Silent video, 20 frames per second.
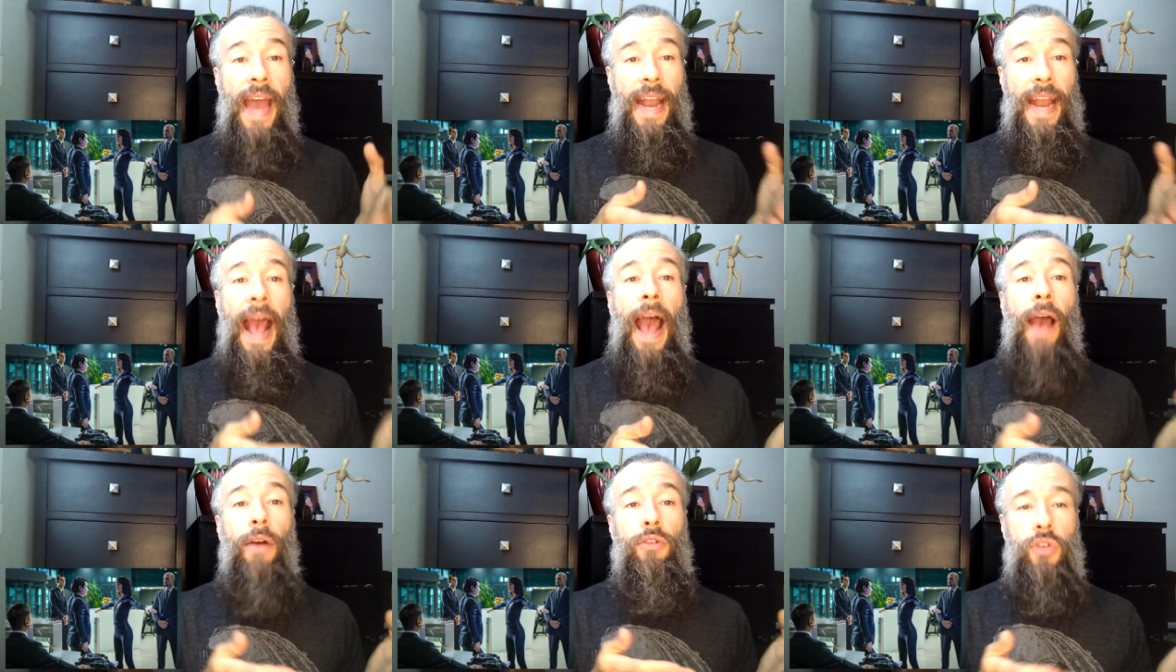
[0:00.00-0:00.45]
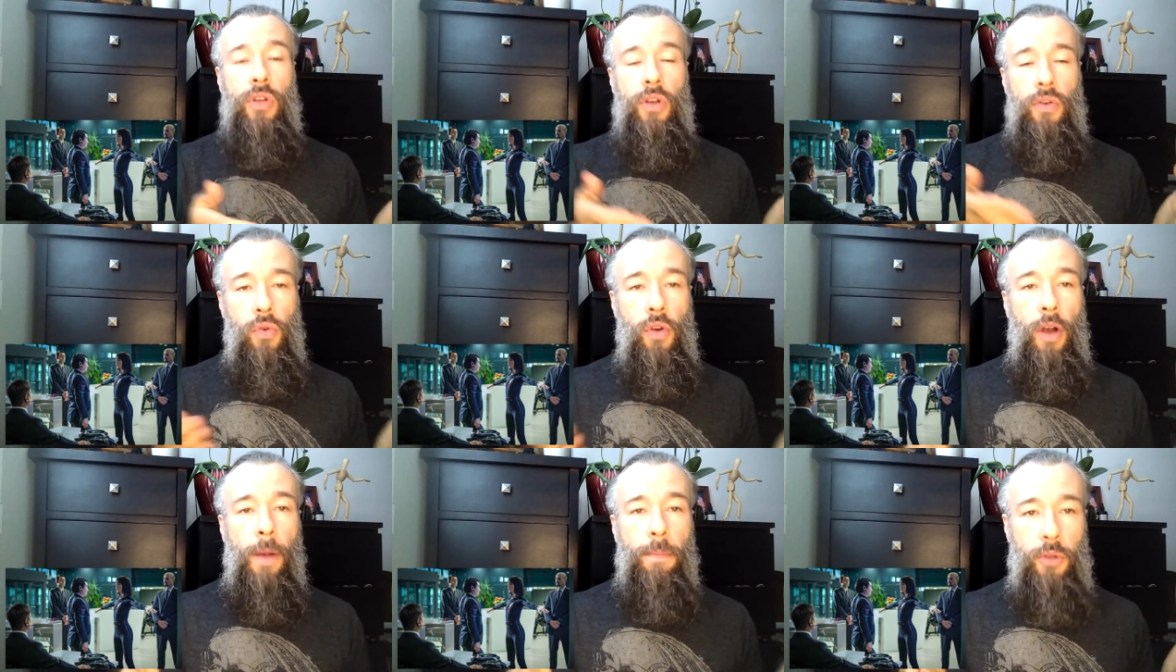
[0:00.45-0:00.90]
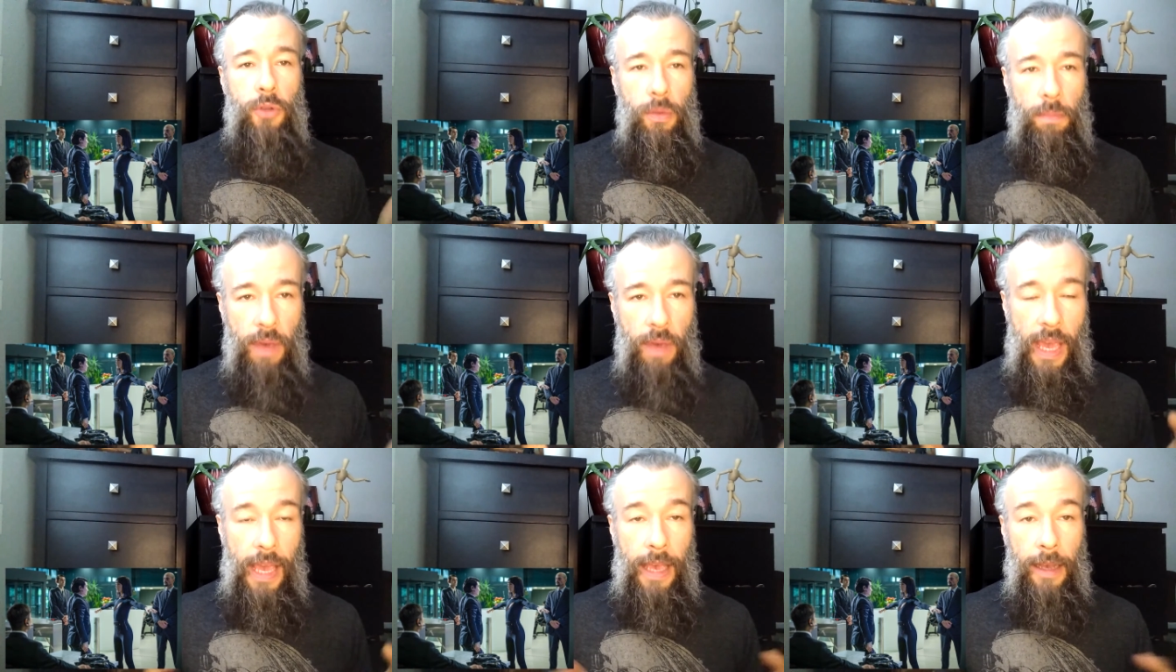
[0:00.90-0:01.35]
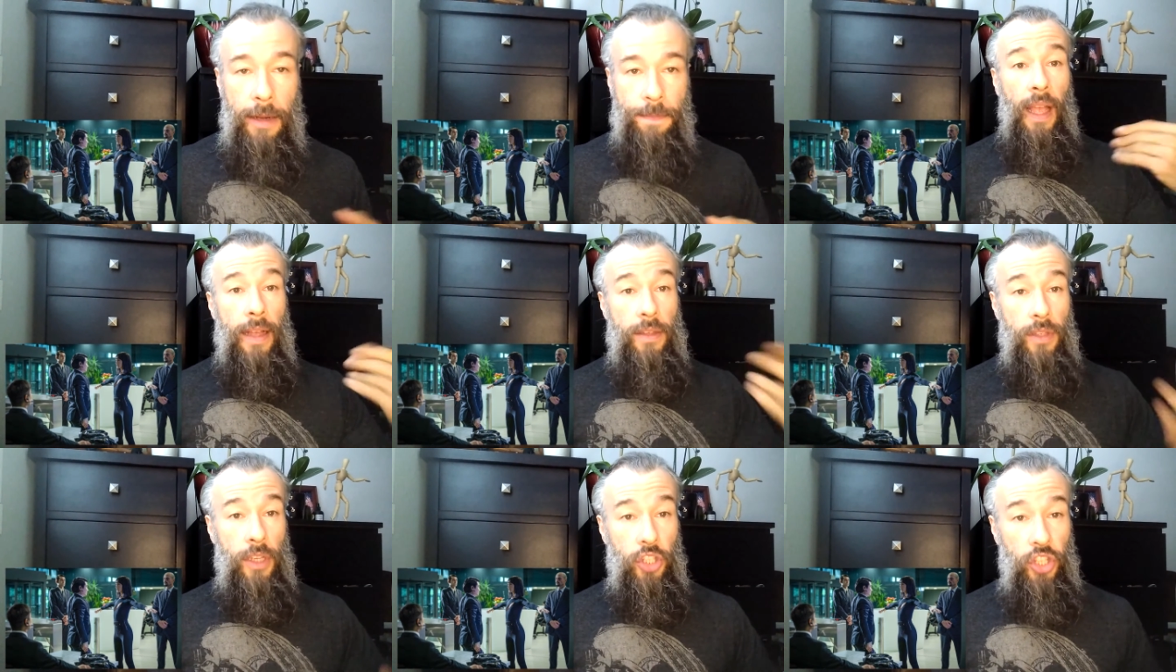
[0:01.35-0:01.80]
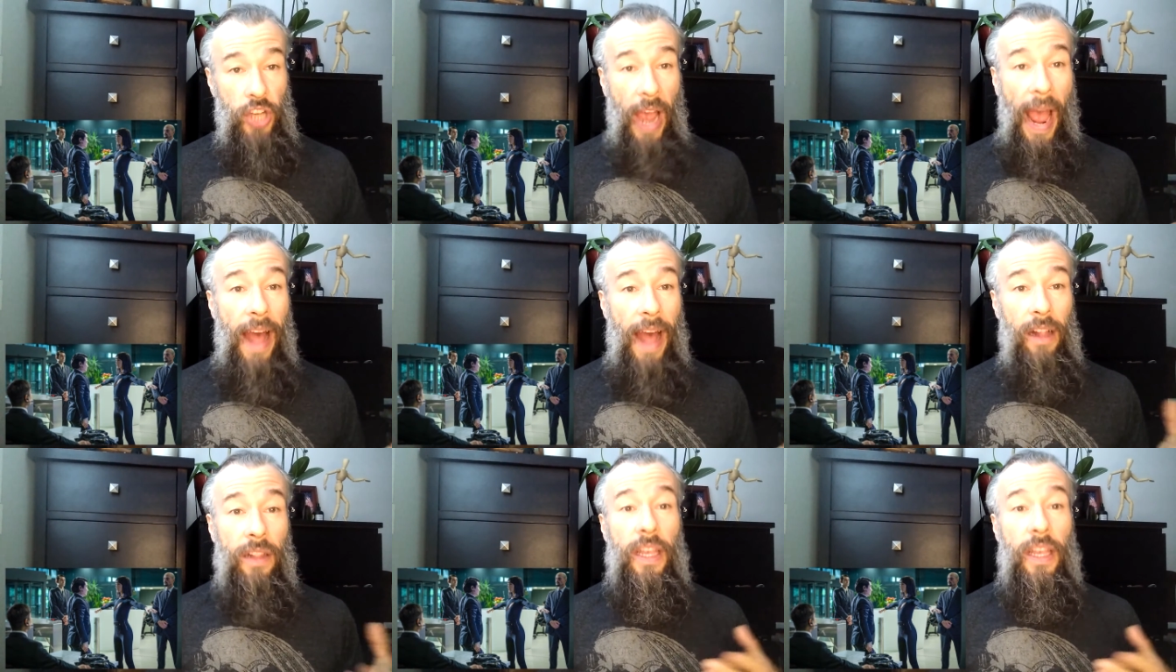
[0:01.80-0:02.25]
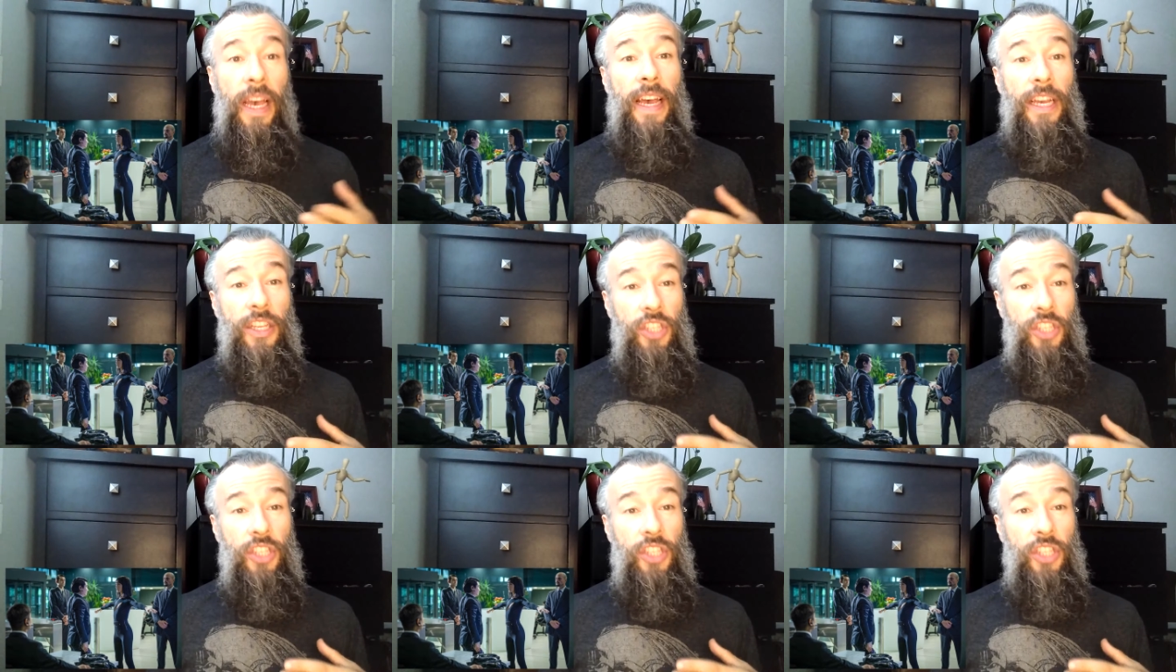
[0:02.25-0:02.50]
and how she grew up to be. As a child,